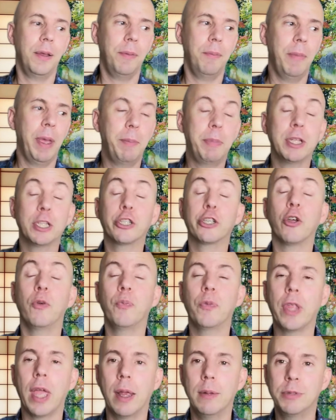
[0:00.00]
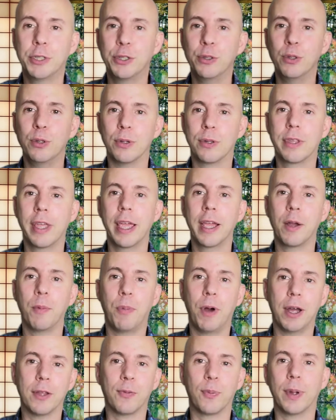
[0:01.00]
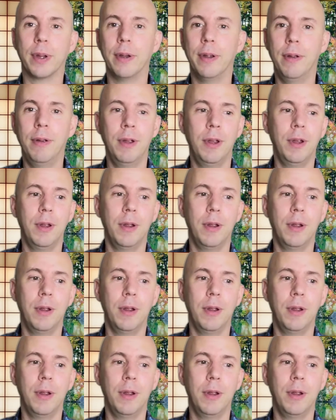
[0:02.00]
maybe sometimes you take a bath where,